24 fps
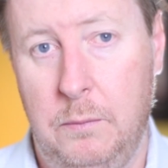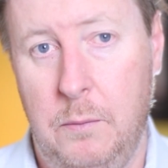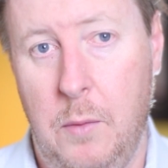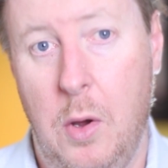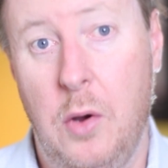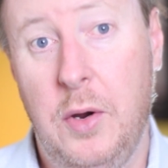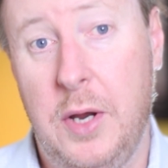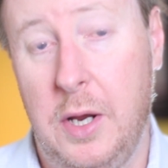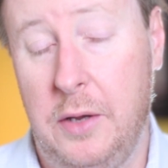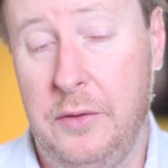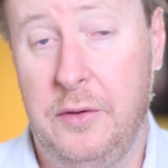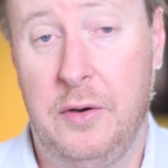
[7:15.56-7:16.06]

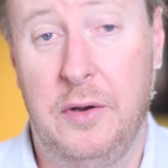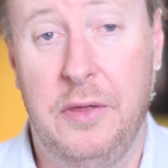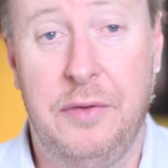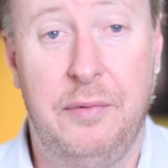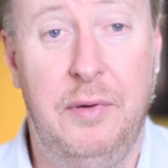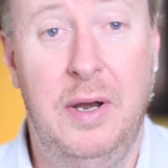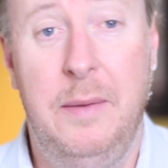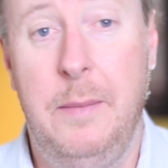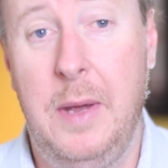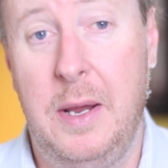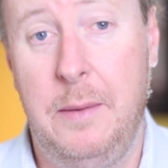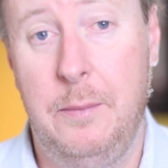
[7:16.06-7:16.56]
Okay, there are
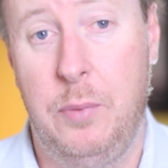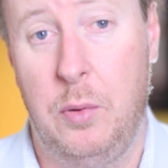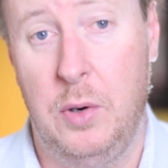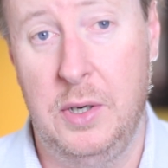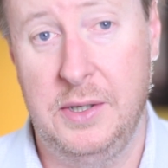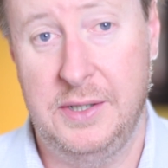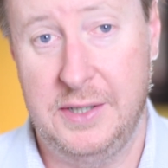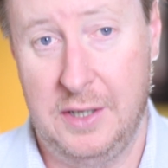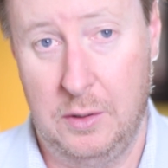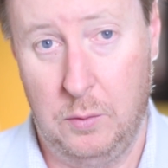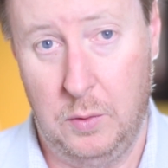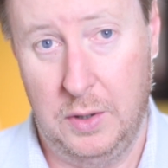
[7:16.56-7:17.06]
3 main
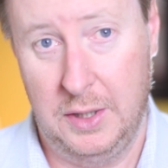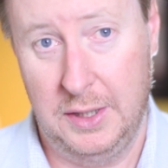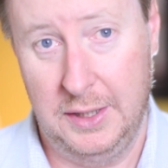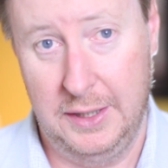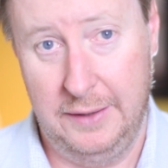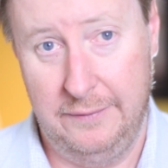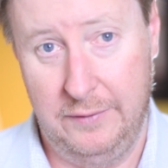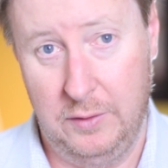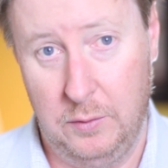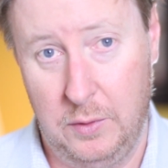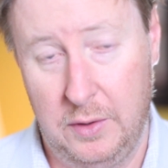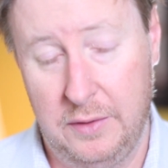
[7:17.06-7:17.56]
points that I want to
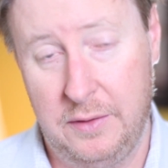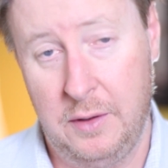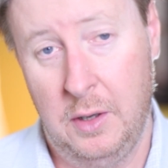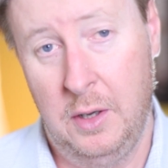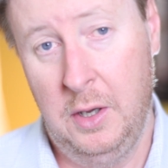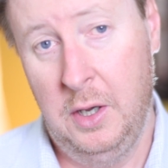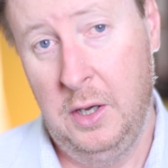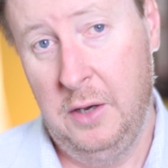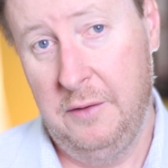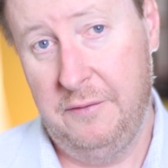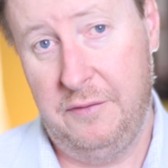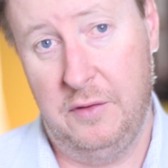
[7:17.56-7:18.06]
leave you with.
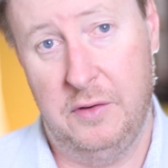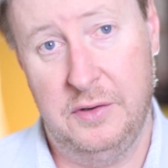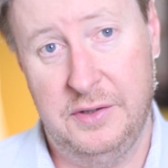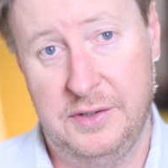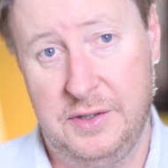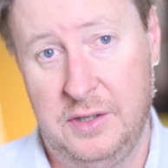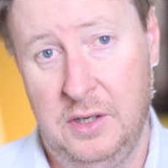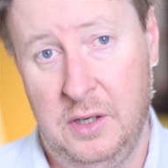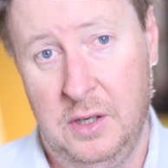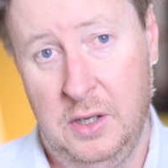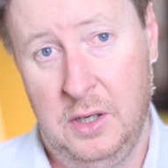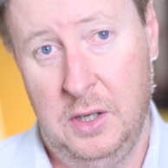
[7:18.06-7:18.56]

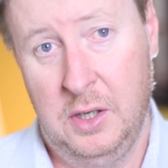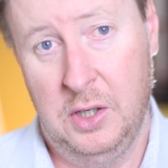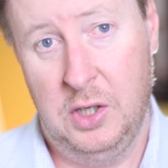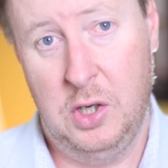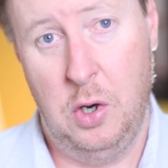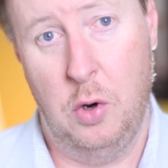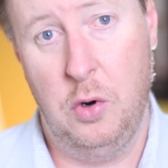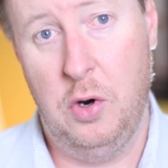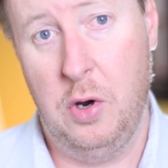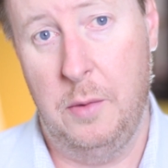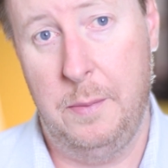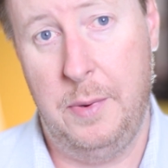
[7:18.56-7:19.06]
First,
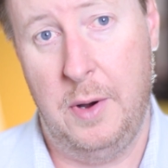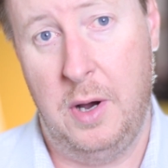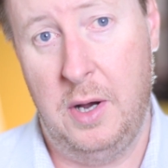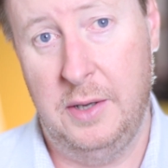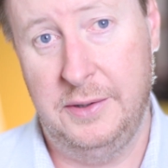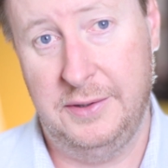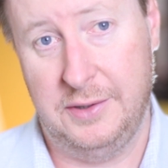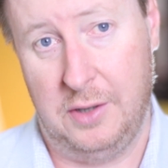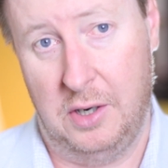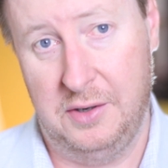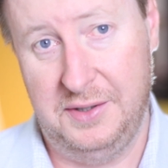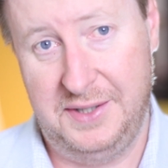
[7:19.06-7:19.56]
Coco
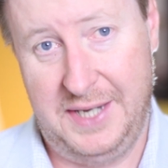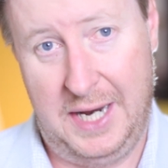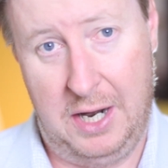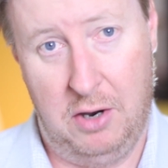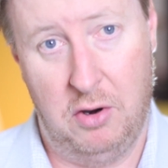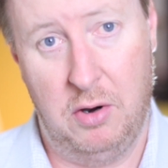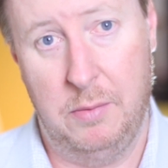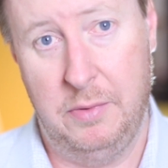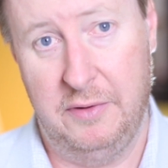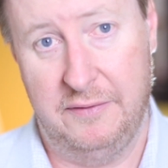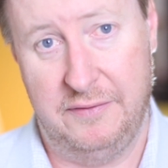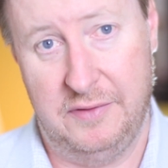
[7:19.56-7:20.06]
bonds are
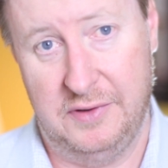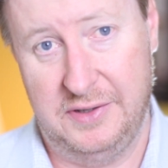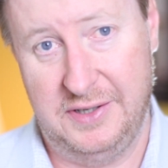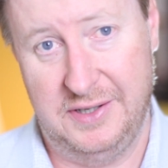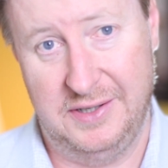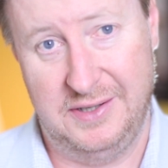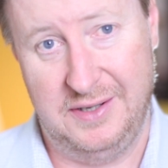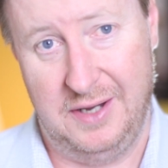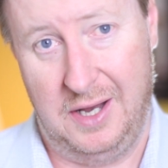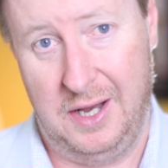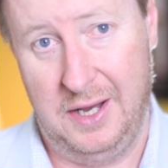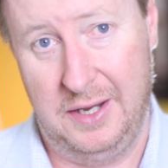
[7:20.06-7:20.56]
terrible for
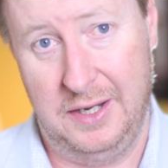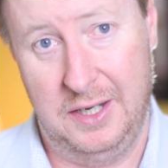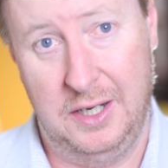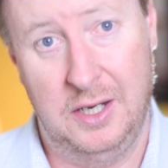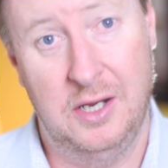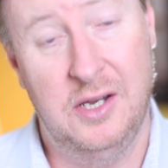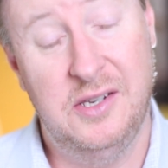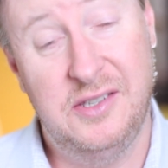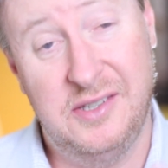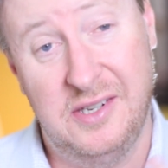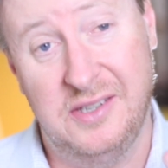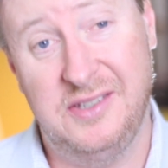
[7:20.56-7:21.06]
society.
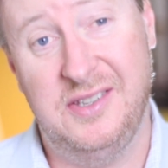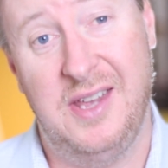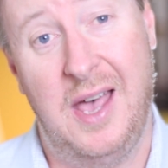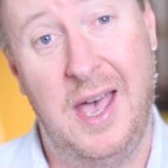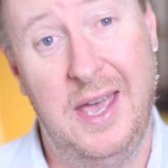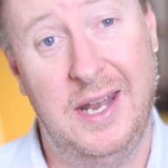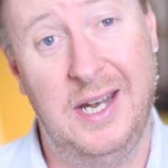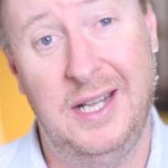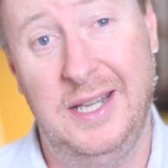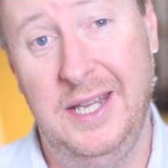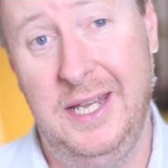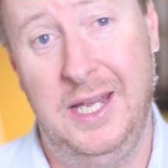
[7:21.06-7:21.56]

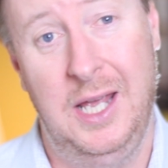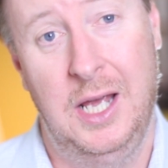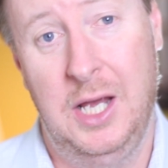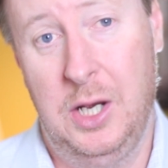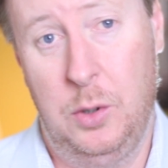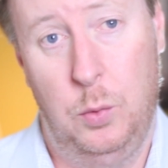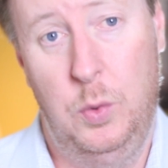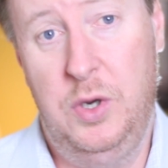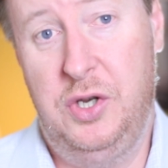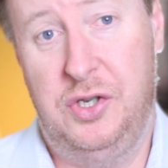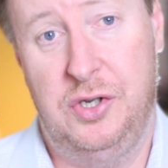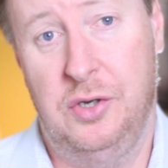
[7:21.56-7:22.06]
Societally,
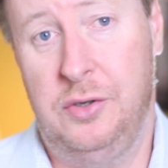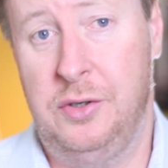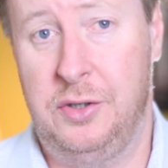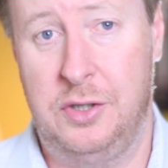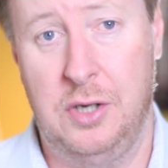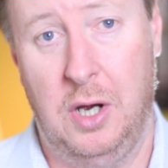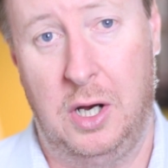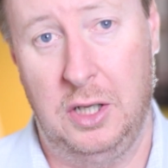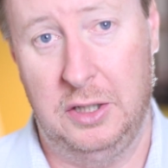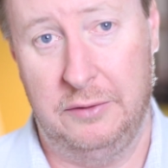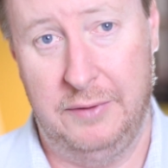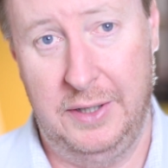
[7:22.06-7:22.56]
we shouldn't
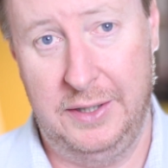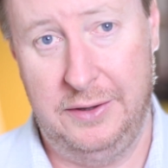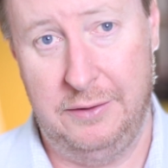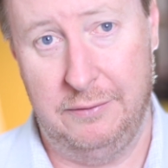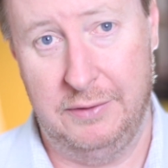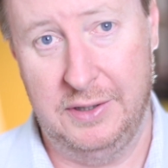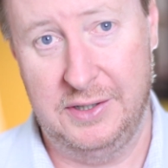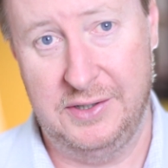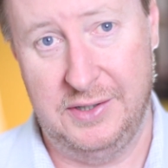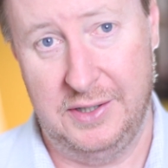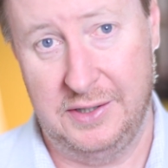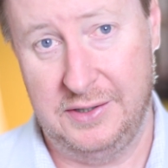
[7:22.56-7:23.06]
tolerate
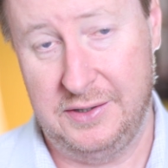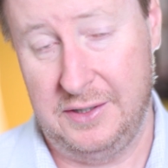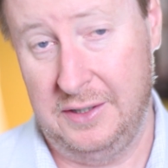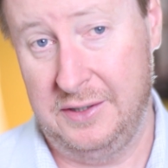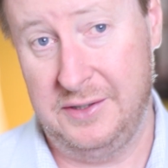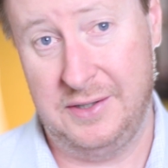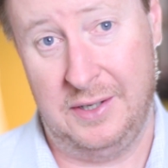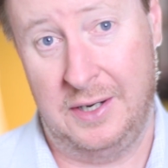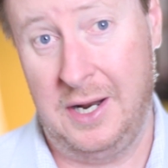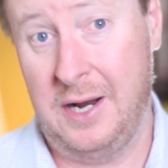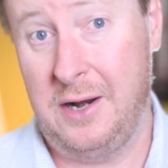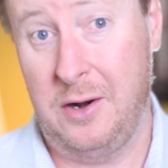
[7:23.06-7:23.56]
their
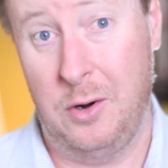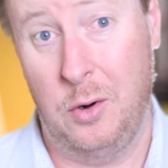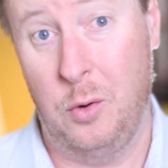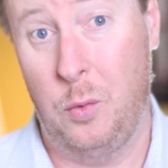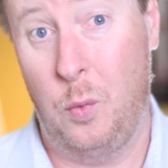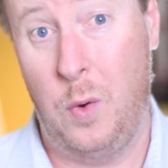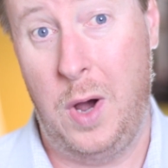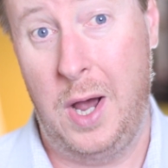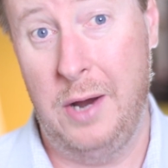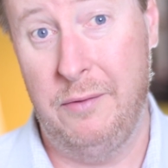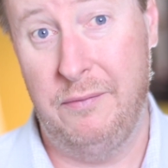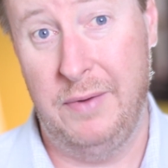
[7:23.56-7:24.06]
existence, and I don't know
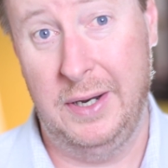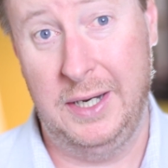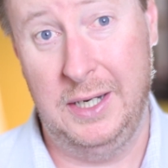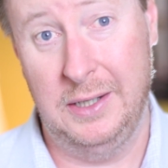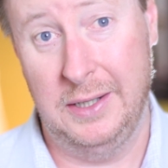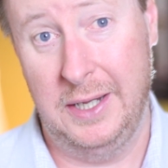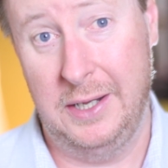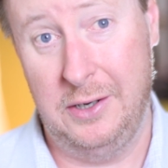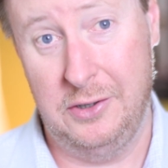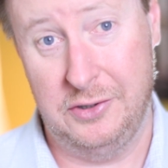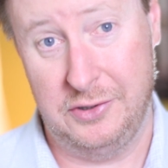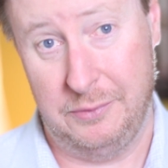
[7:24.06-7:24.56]
why
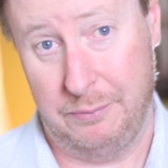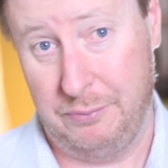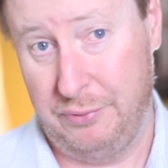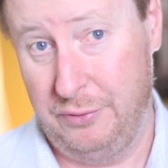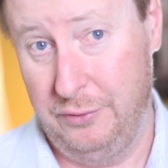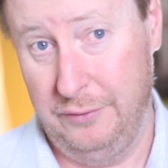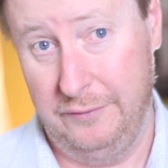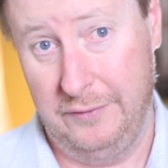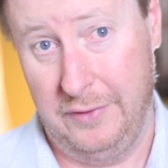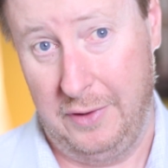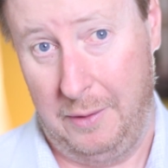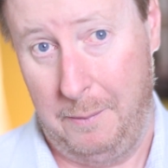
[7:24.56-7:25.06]
regulators
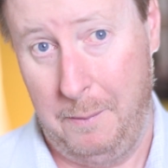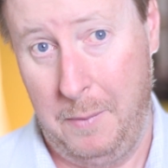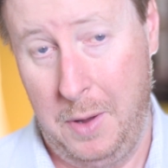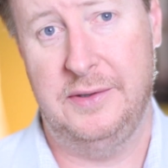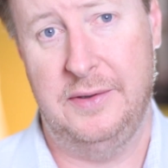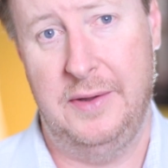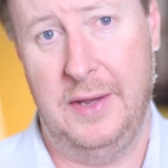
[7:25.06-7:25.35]
approve them.